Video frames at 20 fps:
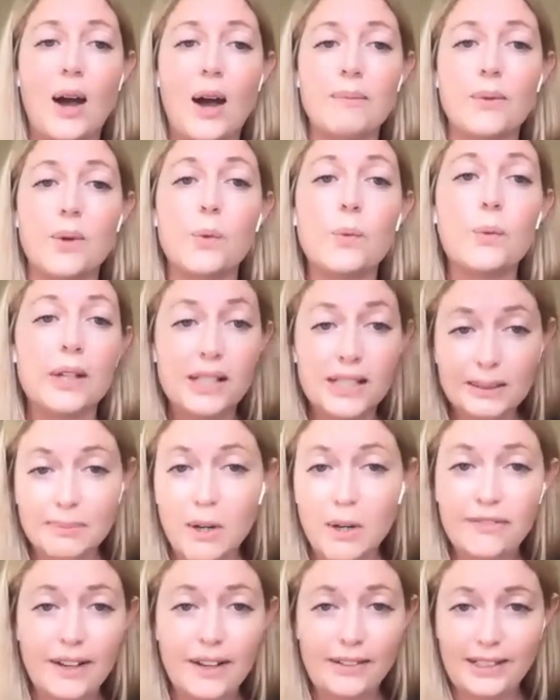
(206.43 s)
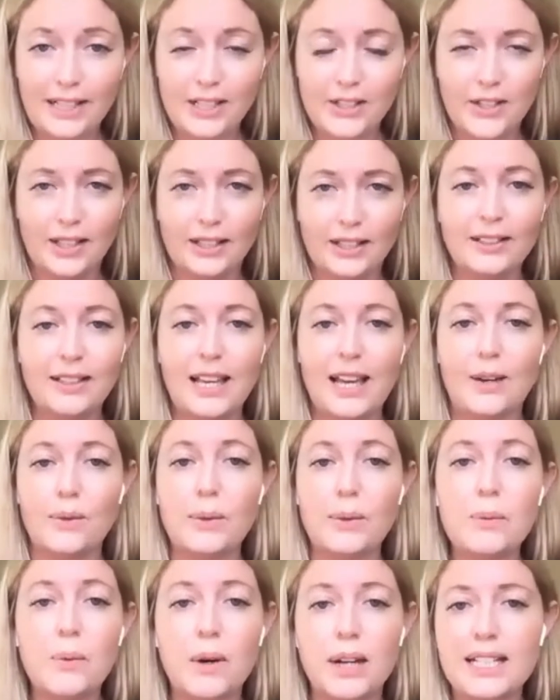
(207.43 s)
Um, we're a small foundation, and
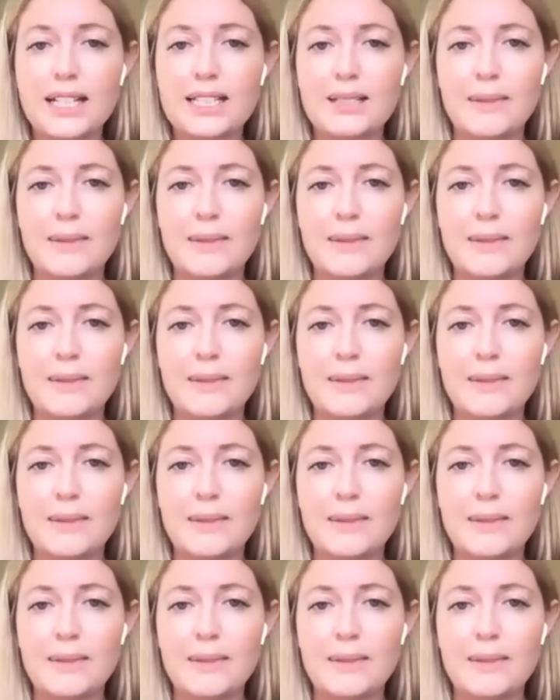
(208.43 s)
we wanted